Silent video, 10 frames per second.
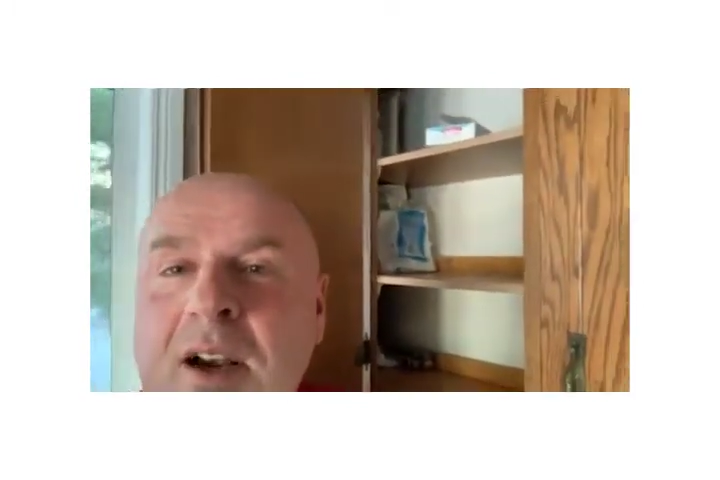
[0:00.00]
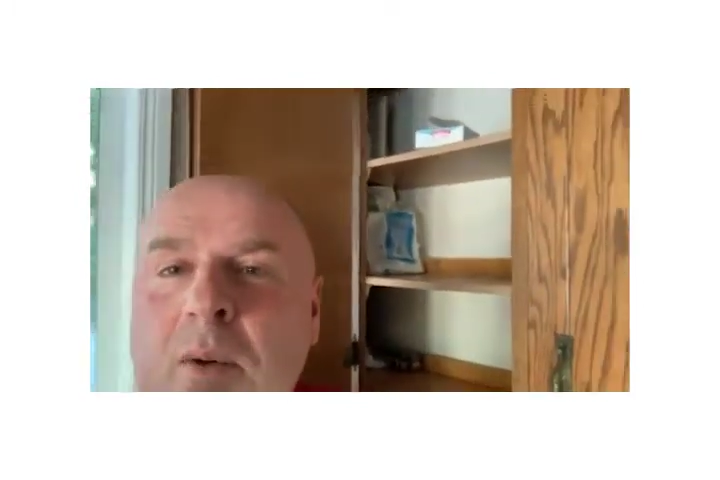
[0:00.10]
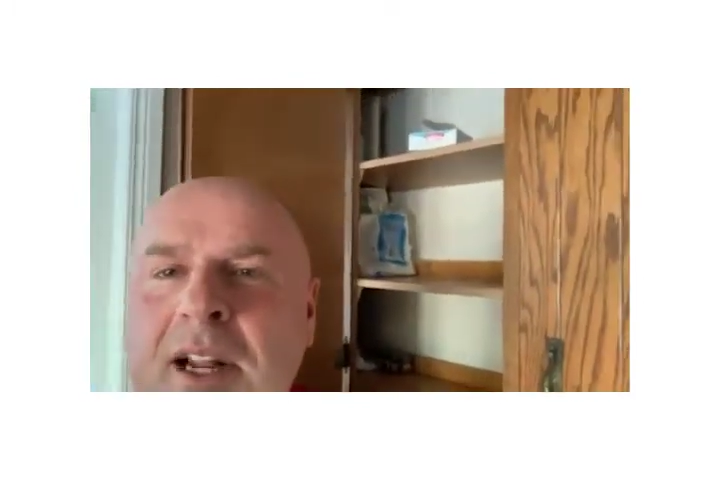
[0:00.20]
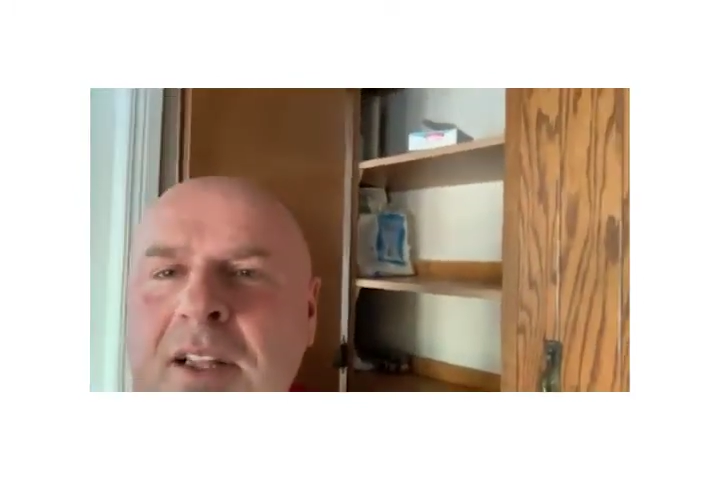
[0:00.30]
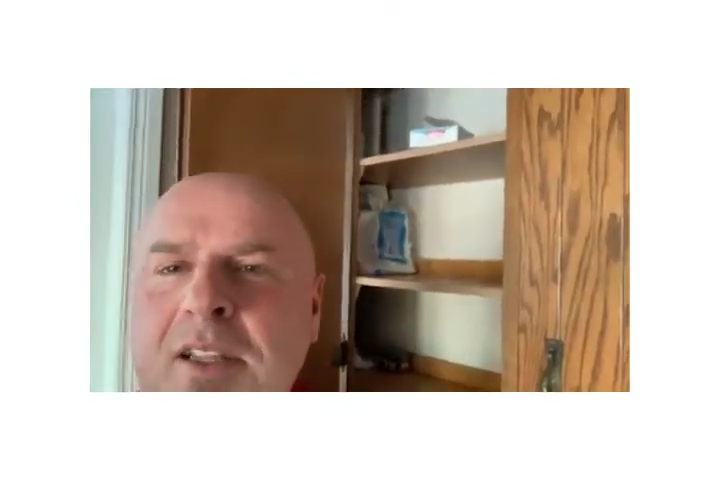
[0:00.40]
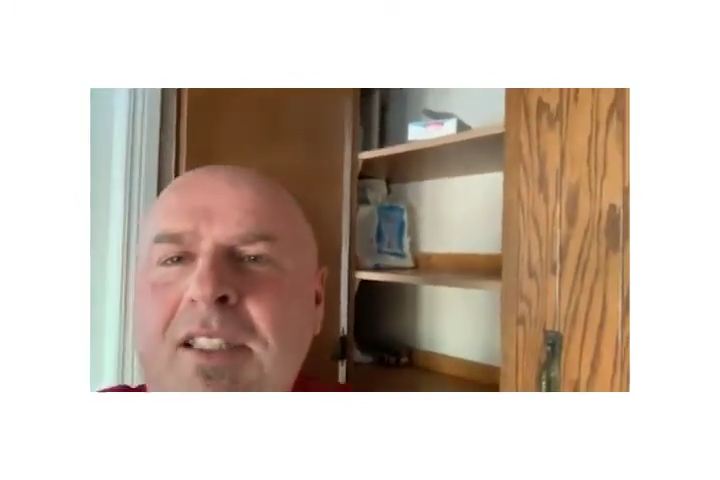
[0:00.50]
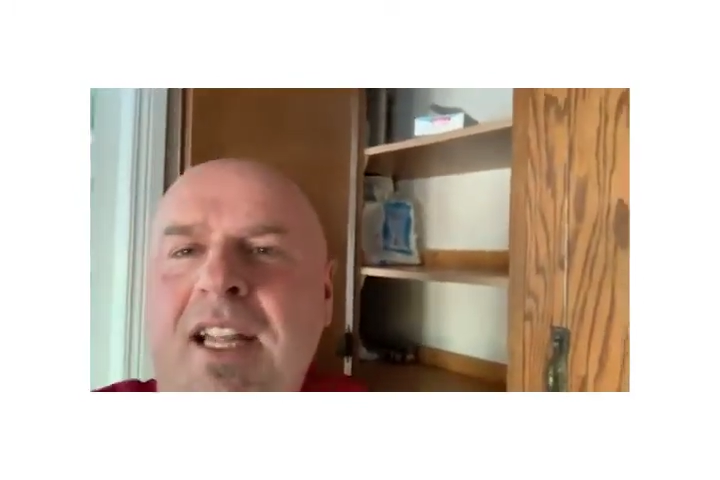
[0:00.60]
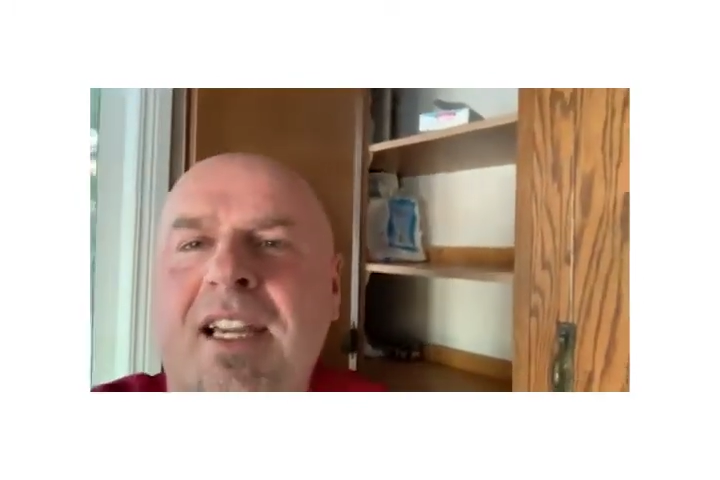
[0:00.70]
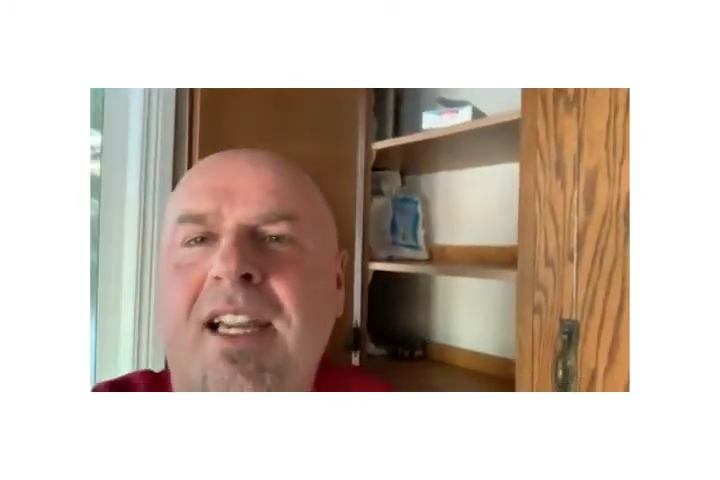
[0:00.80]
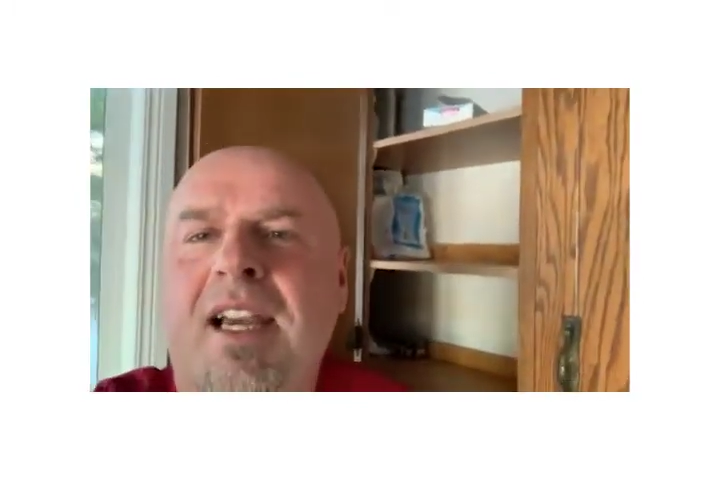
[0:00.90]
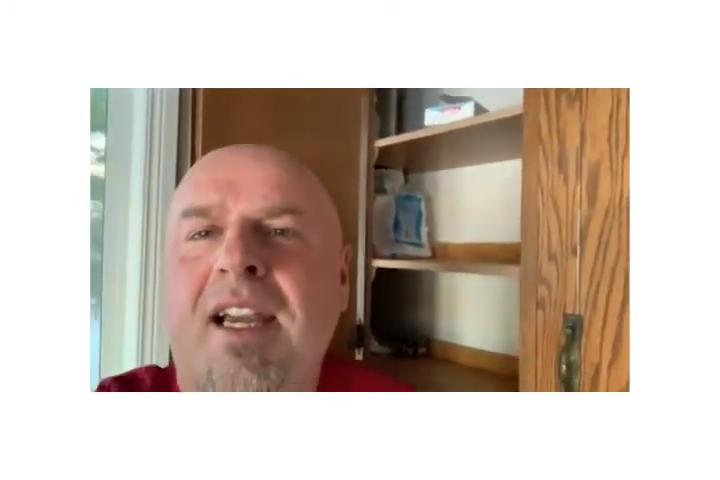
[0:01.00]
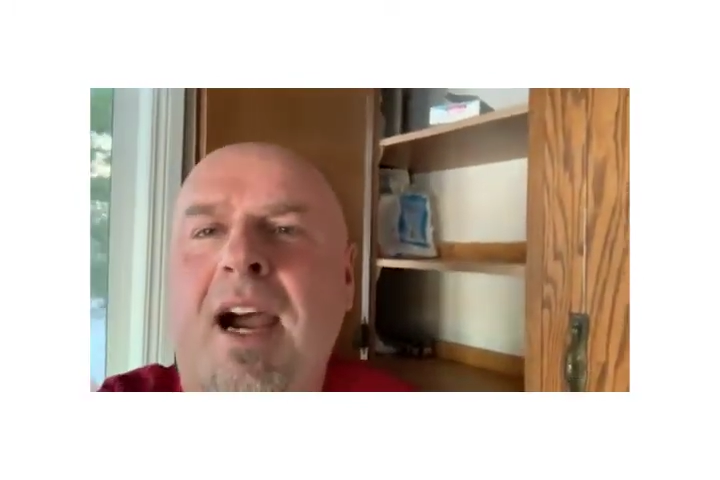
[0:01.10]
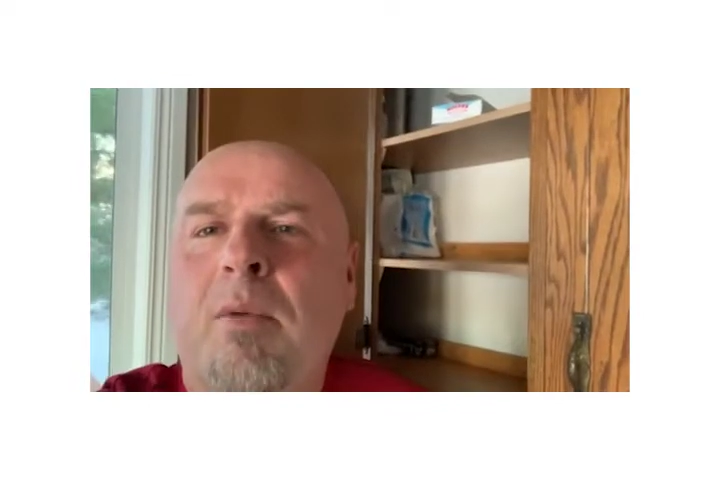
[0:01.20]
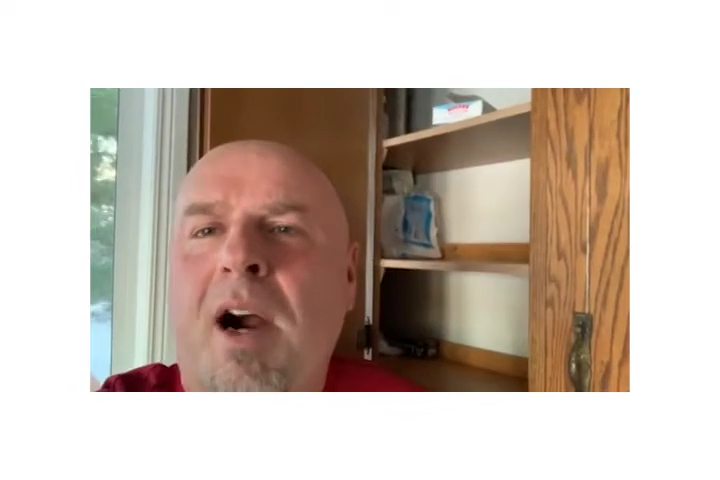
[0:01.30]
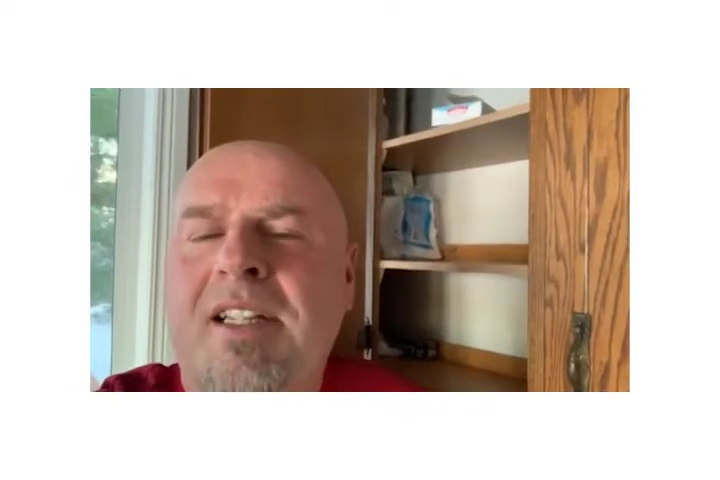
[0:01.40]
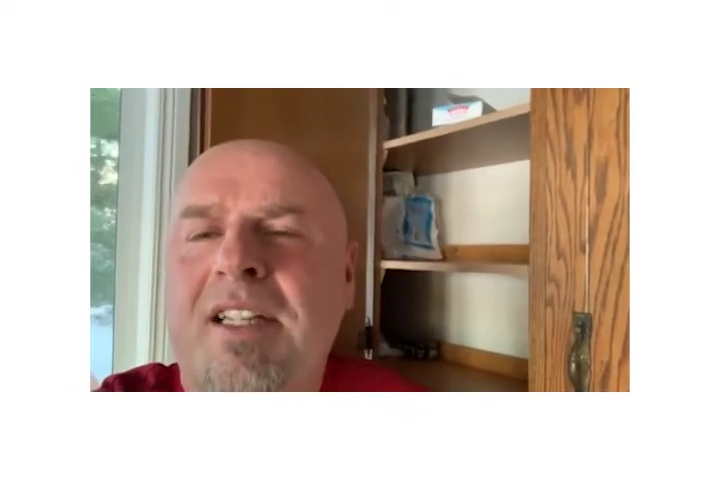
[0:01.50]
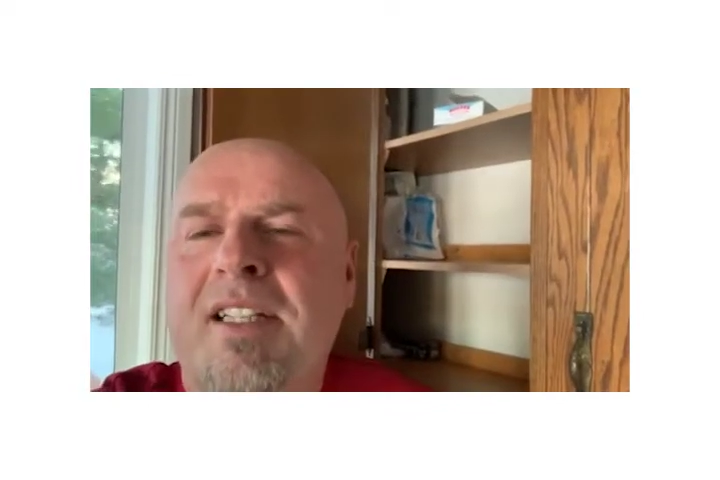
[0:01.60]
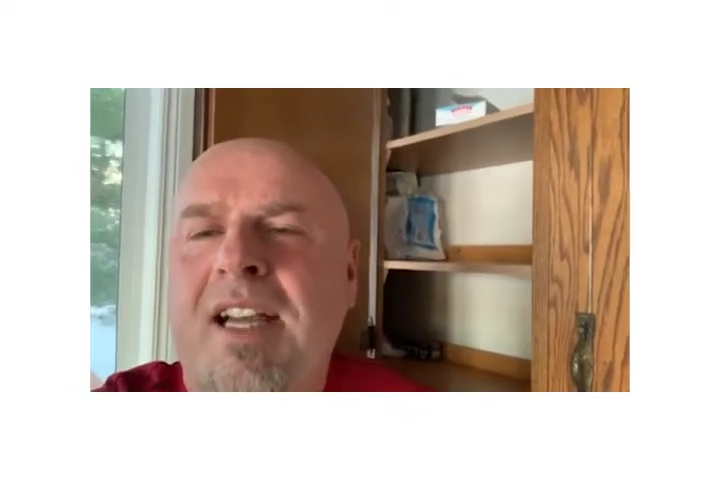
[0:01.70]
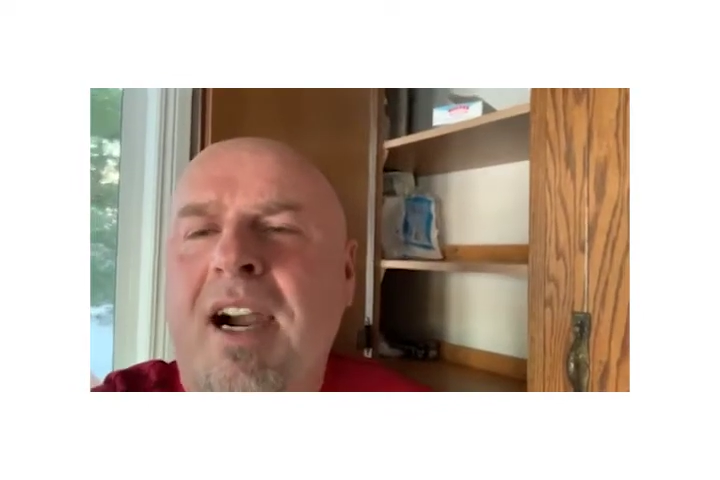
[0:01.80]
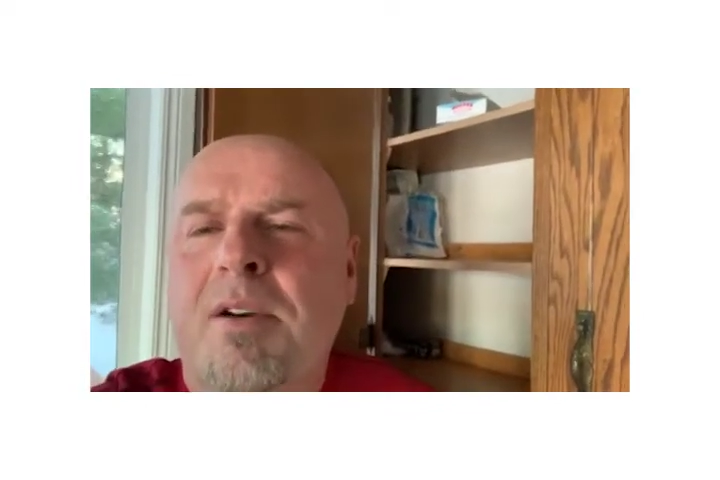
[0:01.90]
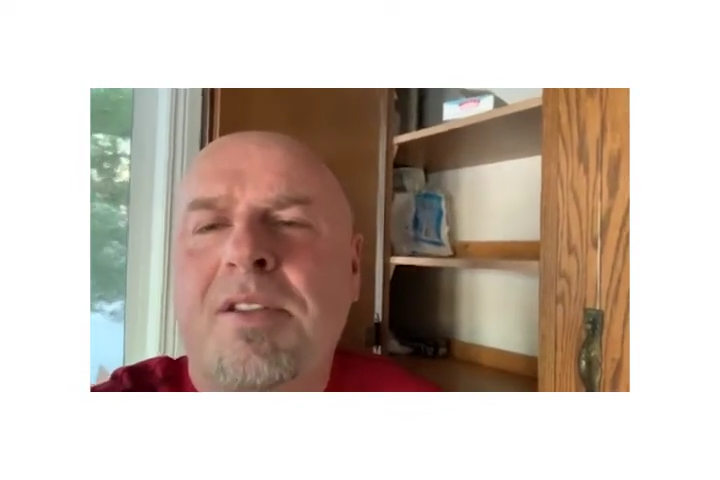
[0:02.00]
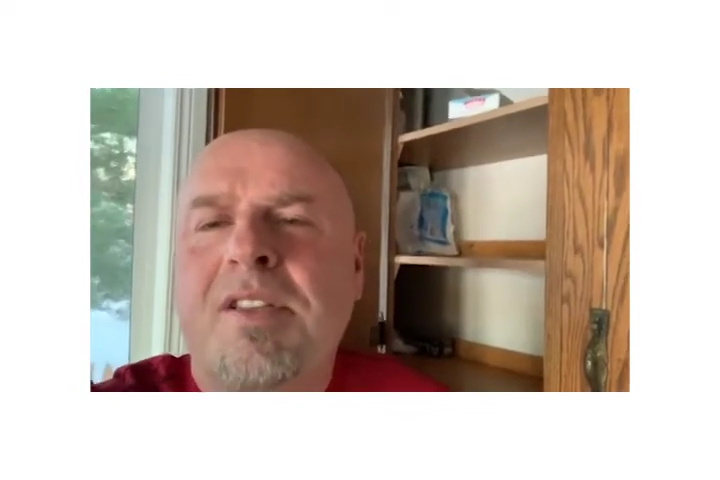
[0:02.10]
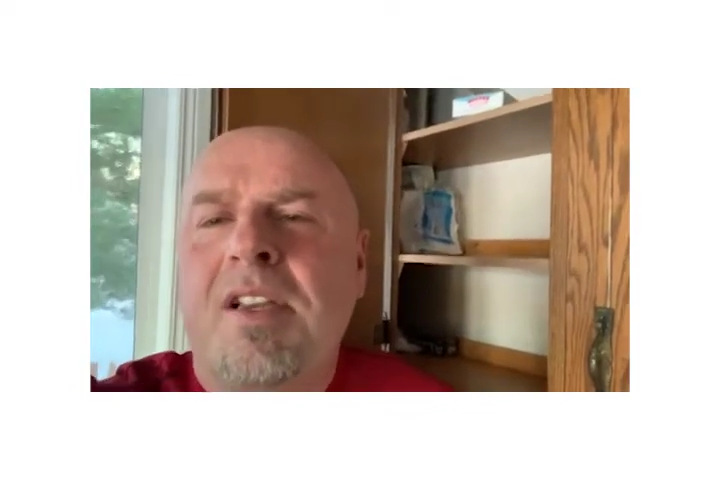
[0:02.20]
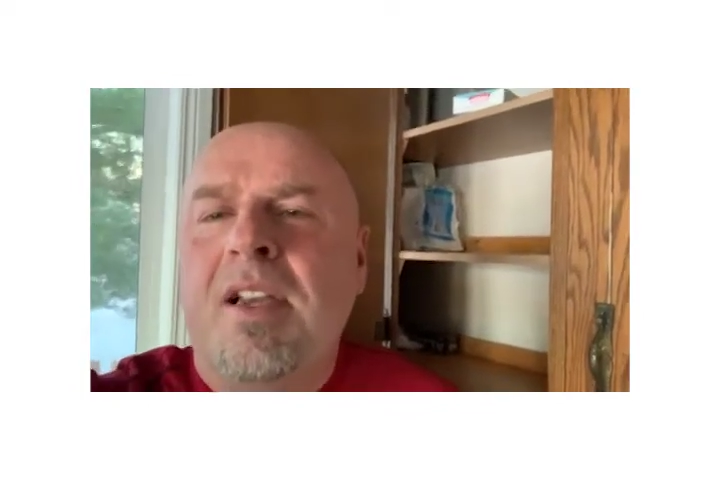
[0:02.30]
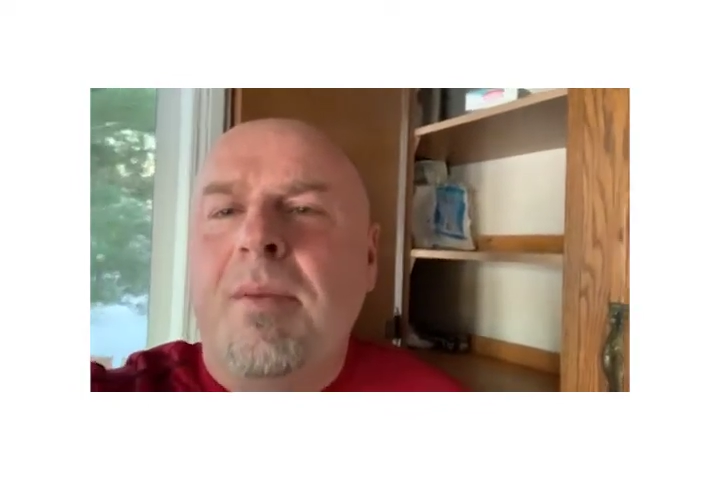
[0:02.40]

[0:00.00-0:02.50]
what it looked like. I walked into the house